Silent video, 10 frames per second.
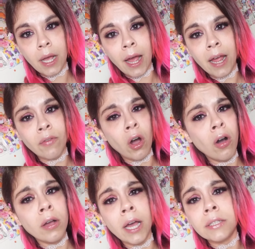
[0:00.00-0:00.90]
I have
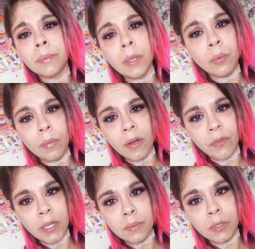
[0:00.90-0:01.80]
all kinds of people on my
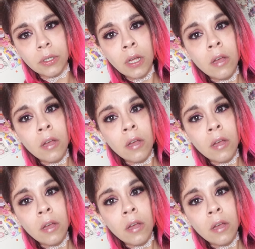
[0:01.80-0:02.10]
Facebook.